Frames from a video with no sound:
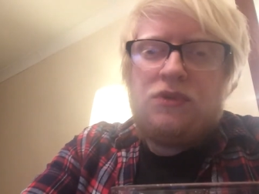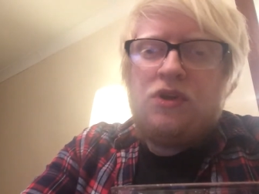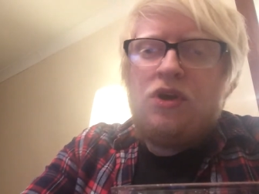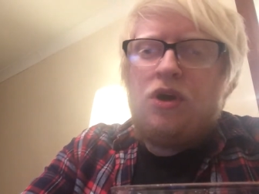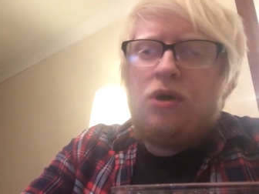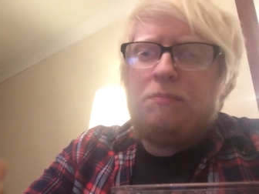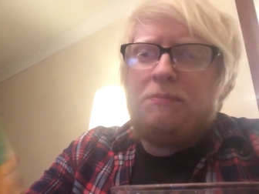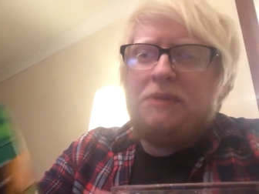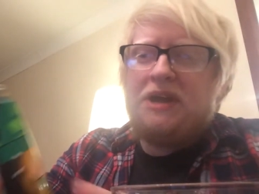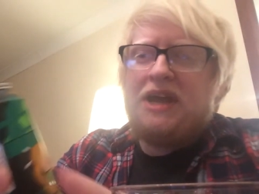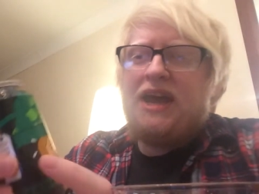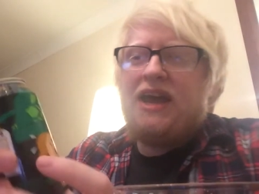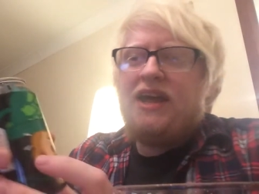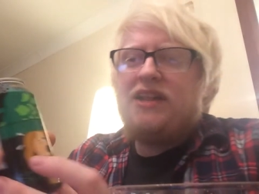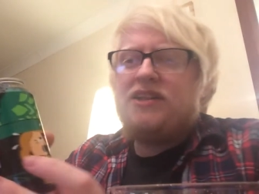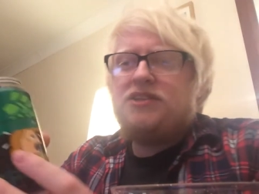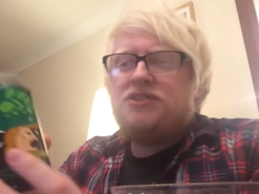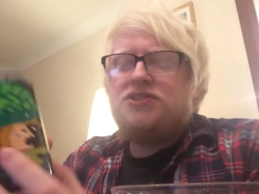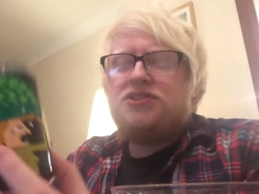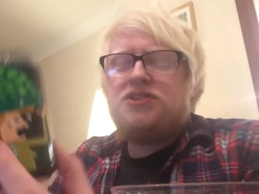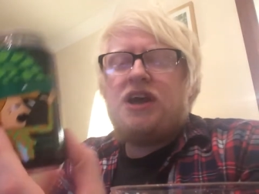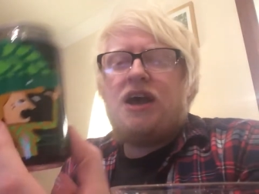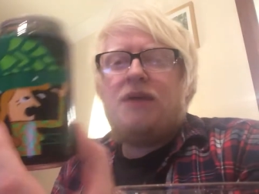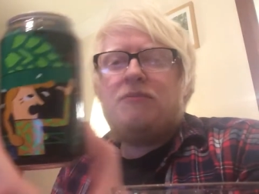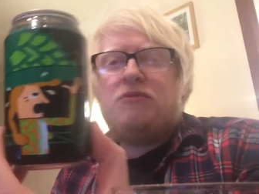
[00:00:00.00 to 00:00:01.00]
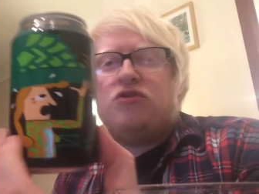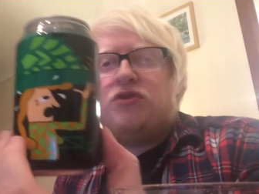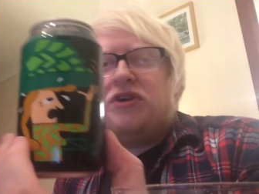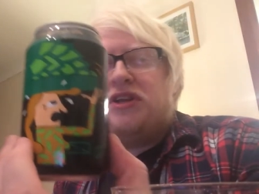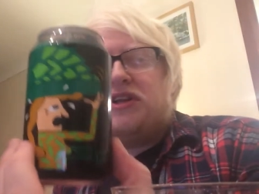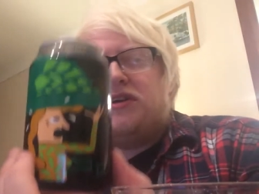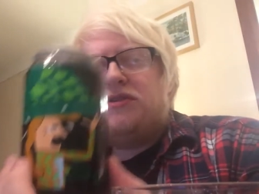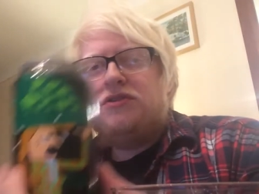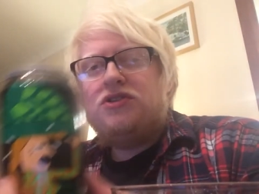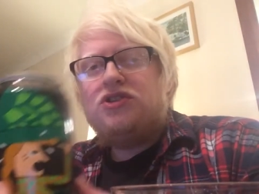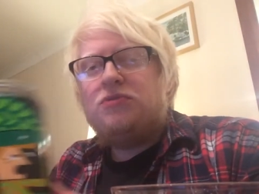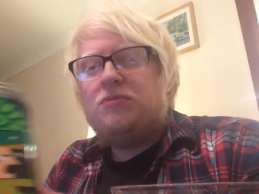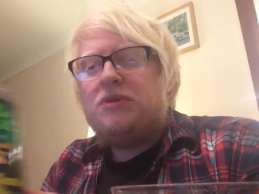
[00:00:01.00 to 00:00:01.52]
on Mikkeller's
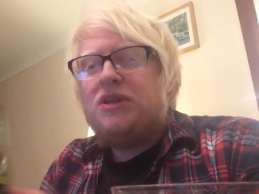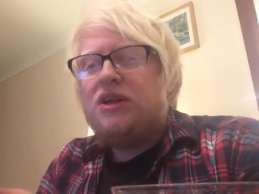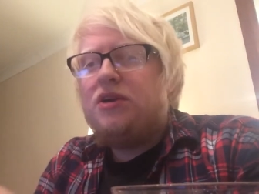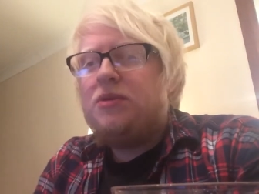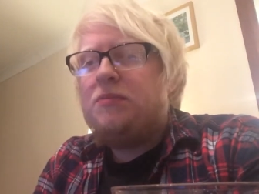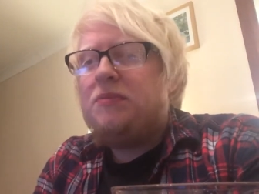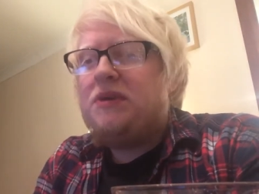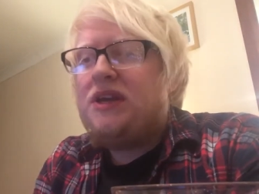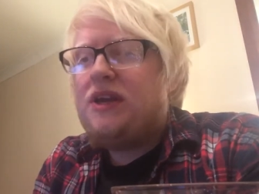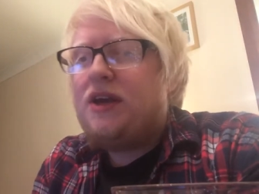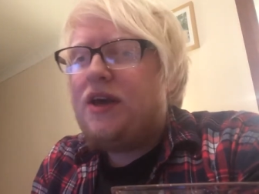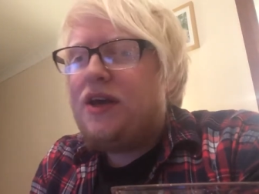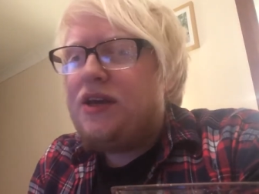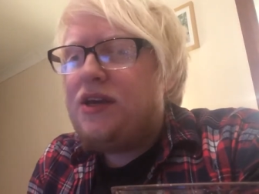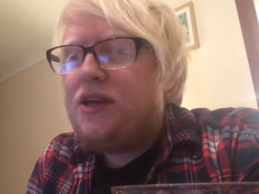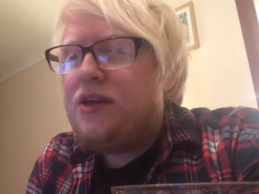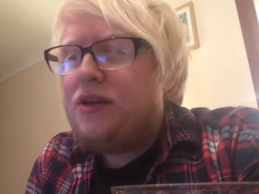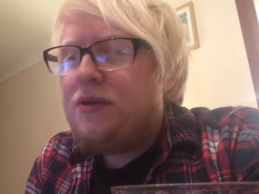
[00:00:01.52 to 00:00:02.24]
Amarillo Double IPA,